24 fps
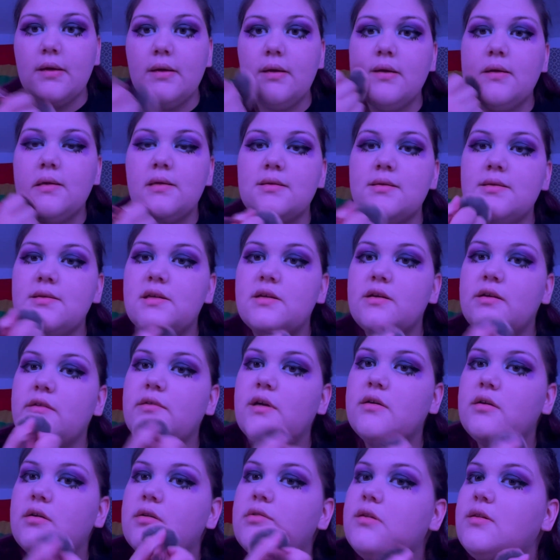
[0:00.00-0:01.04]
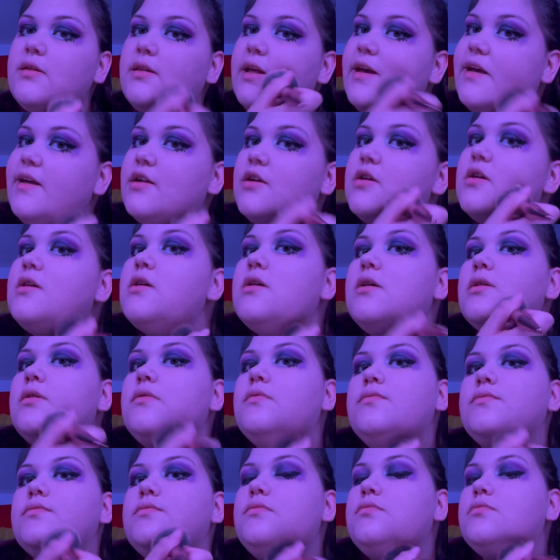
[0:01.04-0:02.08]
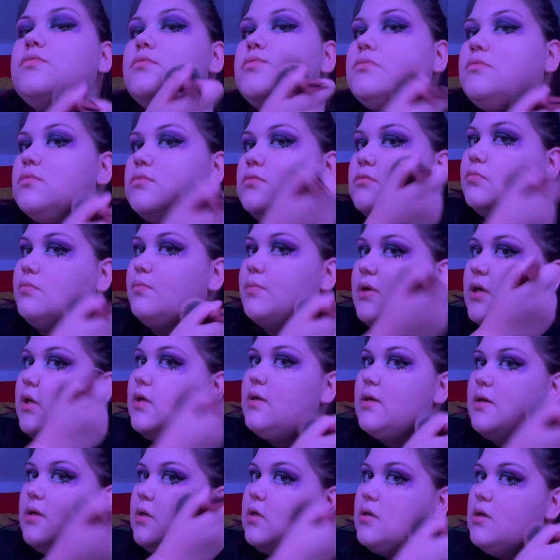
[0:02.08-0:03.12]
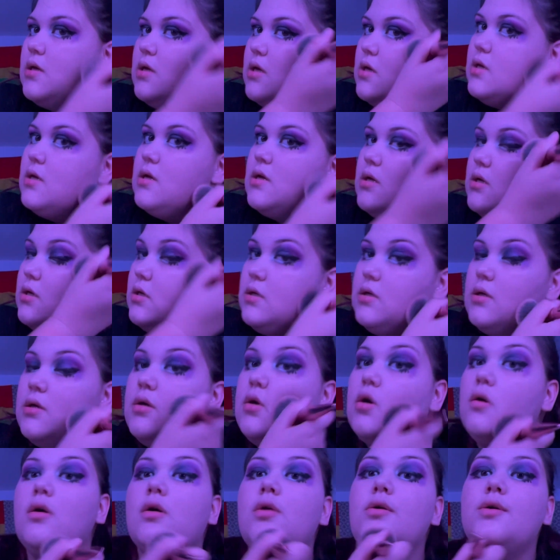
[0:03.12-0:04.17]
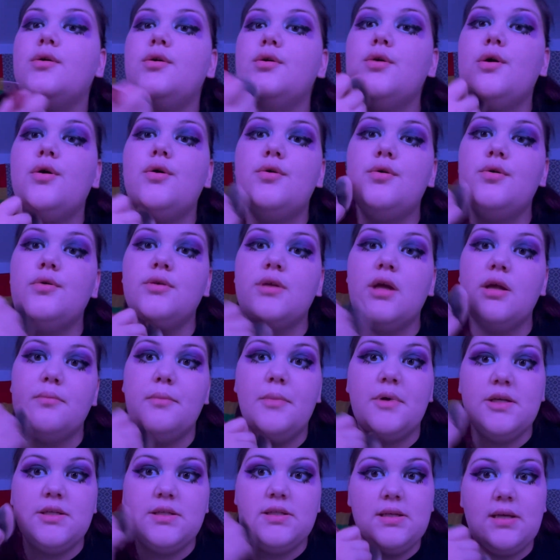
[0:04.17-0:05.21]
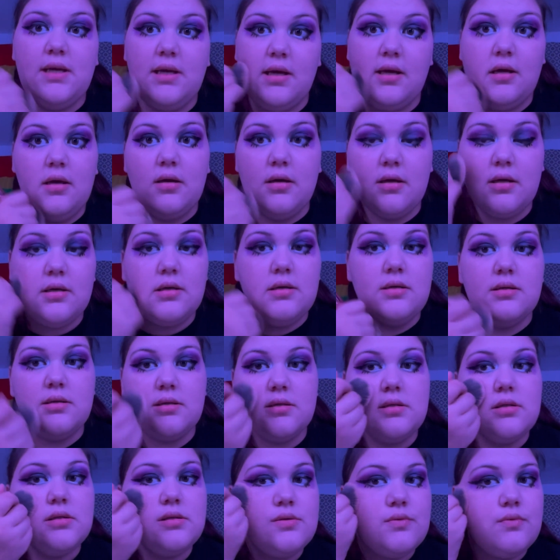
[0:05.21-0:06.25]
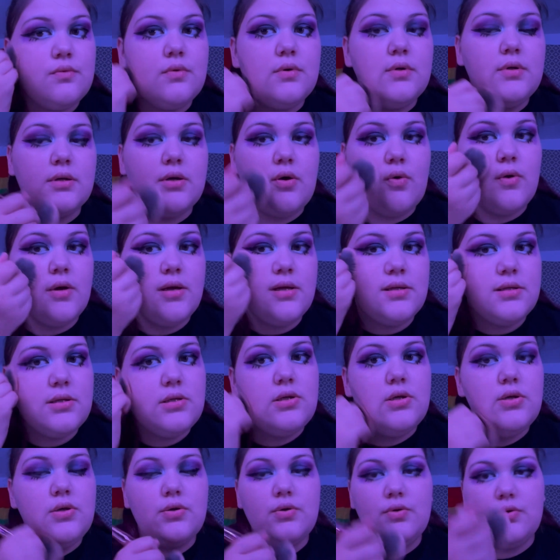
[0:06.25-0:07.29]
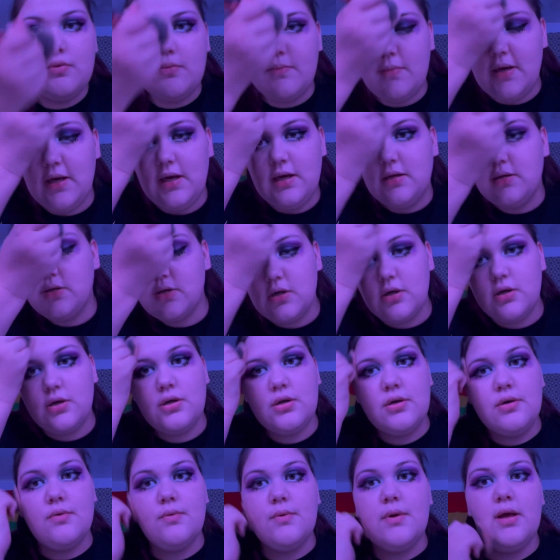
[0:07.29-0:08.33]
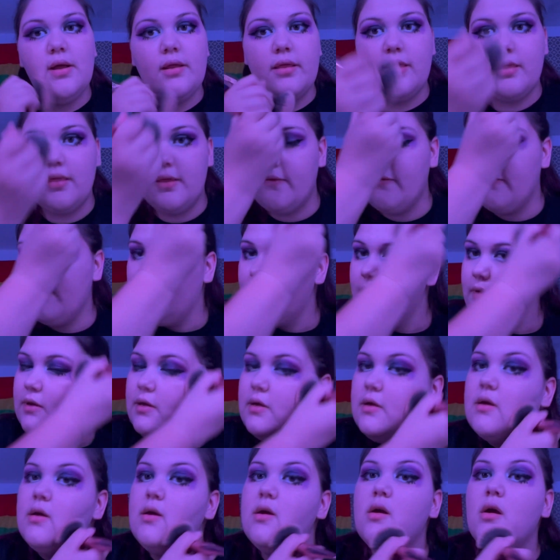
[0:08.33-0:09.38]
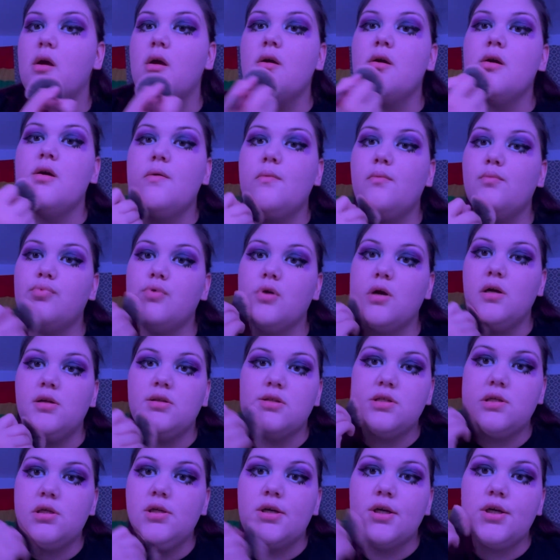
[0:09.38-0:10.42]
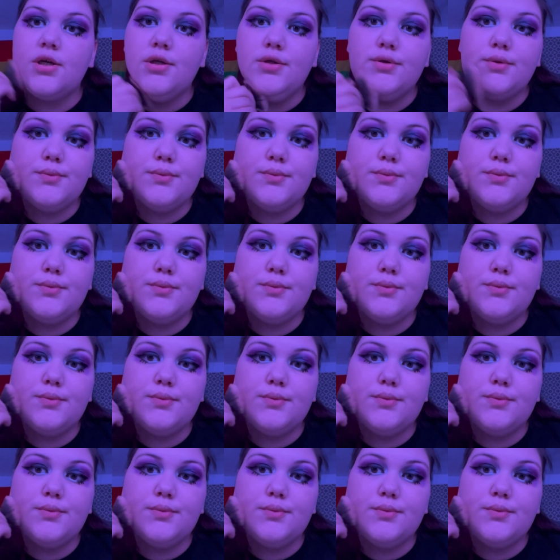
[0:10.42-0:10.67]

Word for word: It's lighter, but hold on bestie, because we're going to make it darker with bronzer.